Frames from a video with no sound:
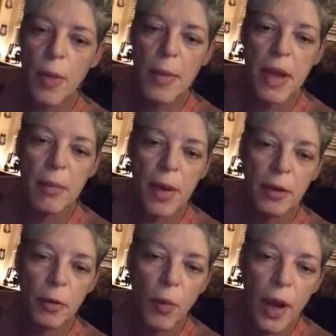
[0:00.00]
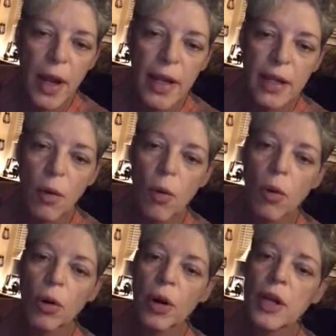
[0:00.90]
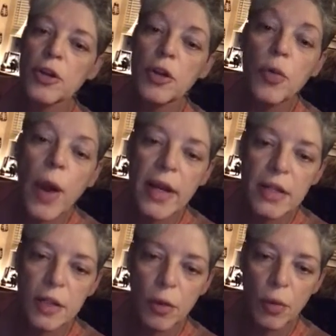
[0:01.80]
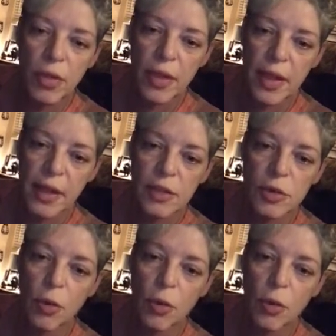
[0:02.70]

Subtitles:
maybe a better way or a new way to deal with things,